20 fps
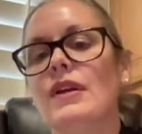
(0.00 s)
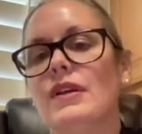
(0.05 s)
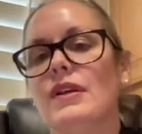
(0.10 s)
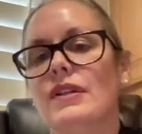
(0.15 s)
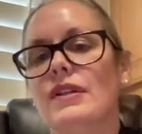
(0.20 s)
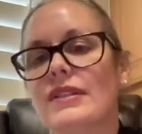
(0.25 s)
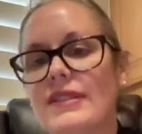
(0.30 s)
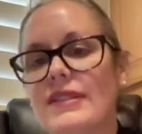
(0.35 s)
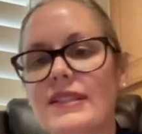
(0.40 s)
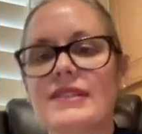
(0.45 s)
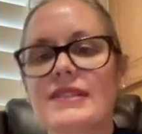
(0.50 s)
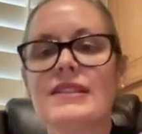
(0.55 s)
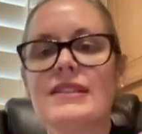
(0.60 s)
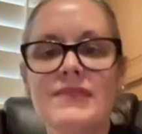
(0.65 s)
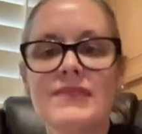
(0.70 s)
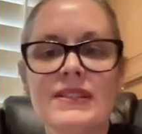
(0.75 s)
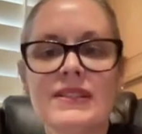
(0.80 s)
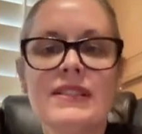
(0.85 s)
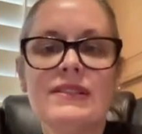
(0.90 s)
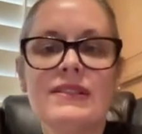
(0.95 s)

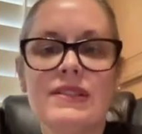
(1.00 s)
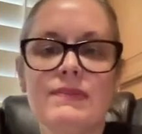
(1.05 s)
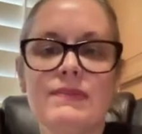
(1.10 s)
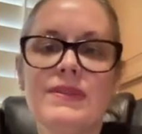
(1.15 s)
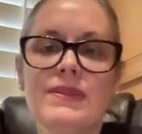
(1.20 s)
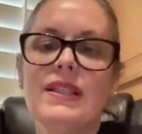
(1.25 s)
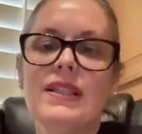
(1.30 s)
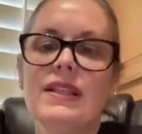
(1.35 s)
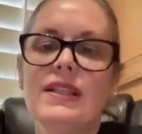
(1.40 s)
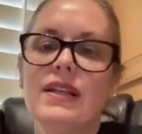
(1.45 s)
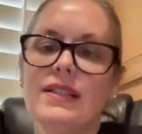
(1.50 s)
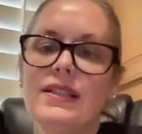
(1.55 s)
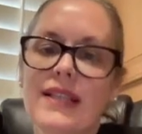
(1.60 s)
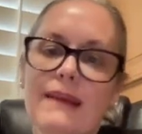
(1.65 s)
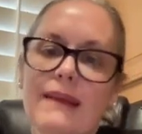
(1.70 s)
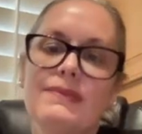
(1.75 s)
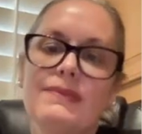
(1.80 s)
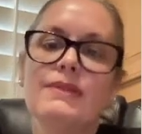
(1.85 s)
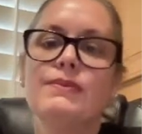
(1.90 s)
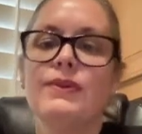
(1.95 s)
Systems need to be
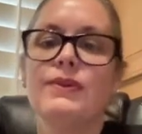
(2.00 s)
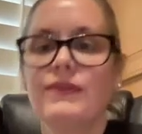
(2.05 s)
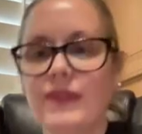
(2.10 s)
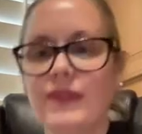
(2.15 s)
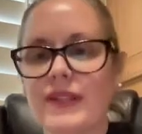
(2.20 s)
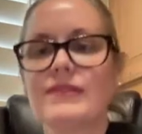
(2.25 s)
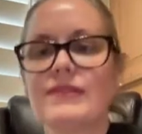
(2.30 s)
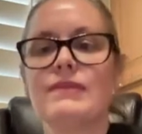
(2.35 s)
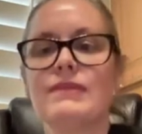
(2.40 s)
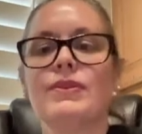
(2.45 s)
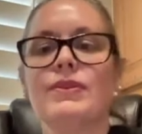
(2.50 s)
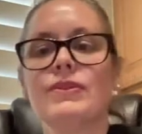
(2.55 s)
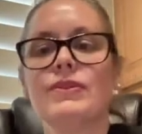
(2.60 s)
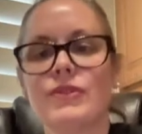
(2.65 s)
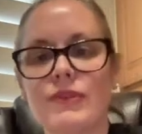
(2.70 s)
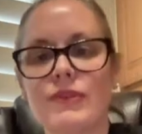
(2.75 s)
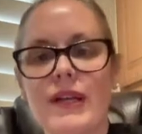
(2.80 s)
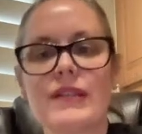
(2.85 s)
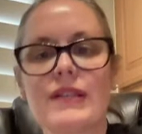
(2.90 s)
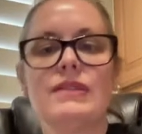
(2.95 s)
adaptable, flexible,
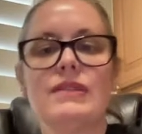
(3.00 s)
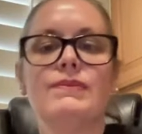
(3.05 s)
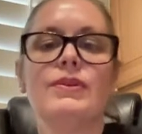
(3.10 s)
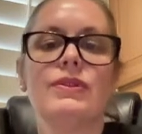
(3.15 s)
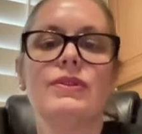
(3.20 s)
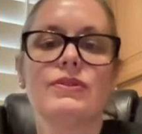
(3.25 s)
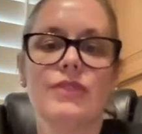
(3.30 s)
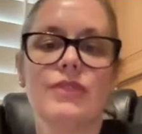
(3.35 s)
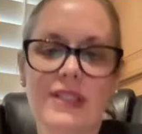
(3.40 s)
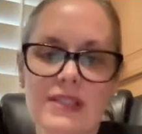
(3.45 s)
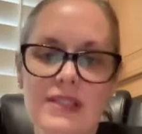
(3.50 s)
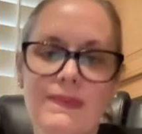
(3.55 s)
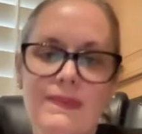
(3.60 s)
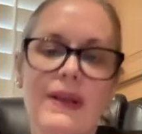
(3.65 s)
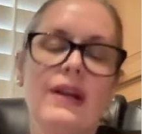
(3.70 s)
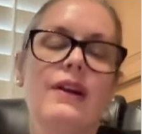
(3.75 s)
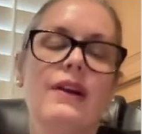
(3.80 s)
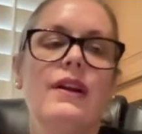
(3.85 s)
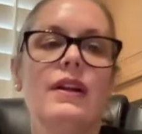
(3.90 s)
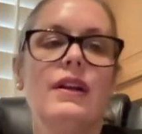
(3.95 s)
directable,
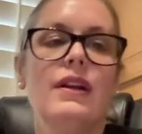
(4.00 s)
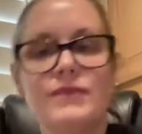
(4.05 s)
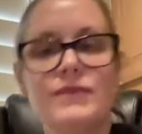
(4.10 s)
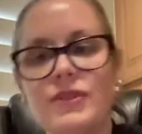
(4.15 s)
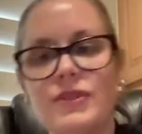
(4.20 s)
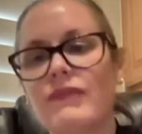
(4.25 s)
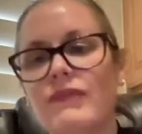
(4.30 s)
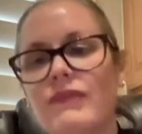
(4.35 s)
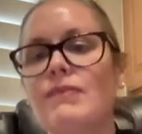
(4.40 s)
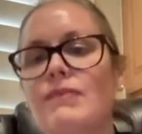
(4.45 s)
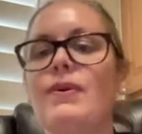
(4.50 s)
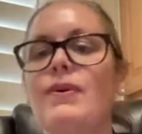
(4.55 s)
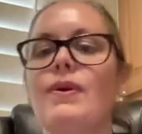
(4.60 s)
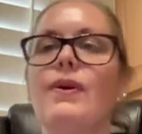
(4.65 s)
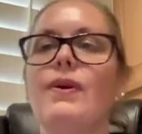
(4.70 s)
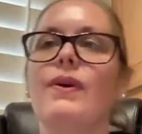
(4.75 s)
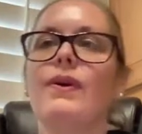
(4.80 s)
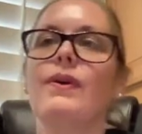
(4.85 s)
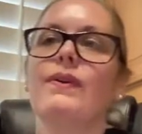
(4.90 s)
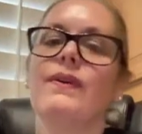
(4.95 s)
transparent,
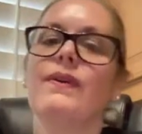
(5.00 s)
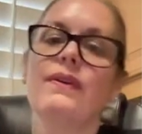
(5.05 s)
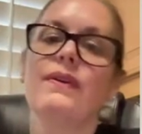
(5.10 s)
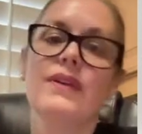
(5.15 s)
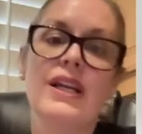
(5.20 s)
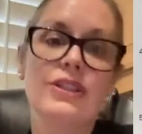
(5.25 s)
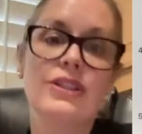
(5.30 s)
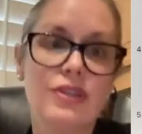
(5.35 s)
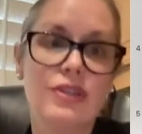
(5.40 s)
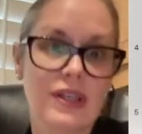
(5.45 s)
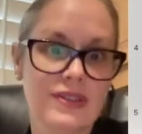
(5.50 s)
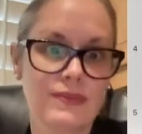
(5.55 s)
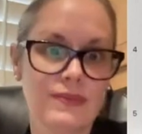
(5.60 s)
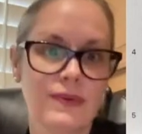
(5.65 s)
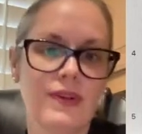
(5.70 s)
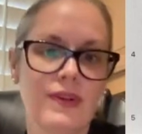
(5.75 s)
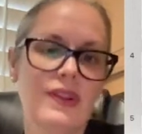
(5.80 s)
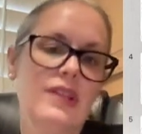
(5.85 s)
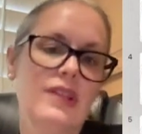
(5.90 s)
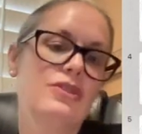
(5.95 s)
observable, and
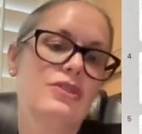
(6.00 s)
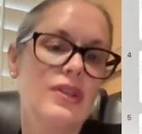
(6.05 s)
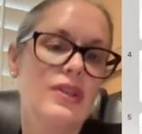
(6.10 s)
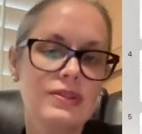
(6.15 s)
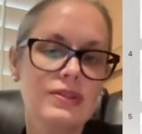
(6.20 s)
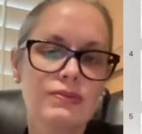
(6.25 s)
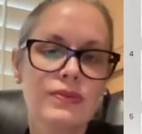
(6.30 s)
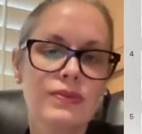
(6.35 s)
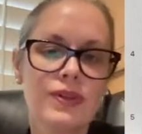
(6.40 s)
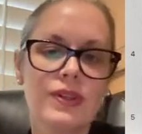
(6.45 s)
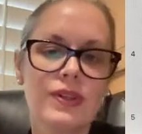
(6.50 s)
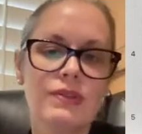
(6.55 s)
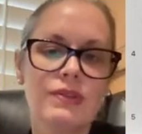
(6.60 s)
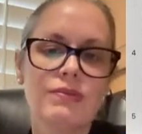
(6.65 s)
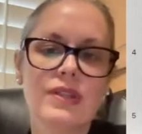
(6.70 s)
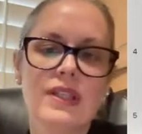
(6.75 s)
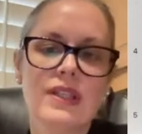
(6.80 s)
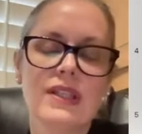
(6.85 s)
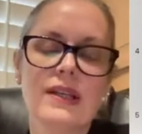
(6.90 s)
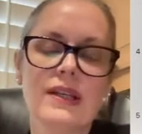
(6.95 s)
trustworthy. Trustworthy
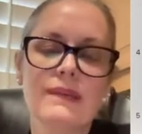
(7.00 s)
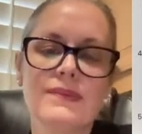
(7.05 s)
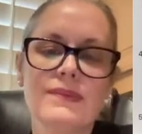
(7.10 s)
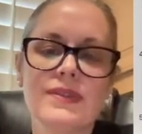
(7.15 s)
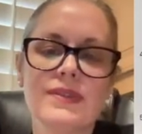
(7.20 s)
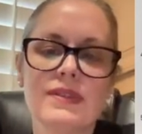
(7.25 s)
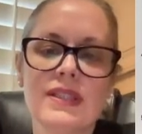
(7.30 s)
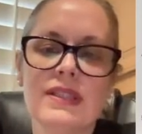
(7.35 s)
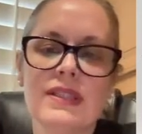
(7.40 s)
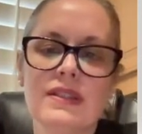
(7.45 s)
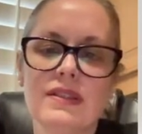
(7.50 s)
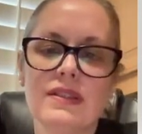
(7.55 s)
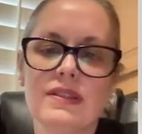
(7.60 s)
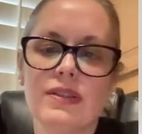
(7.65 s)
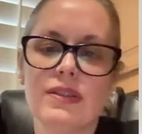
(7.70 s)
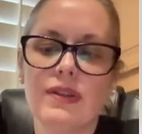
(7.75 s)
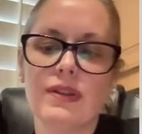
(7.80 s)
really comes into the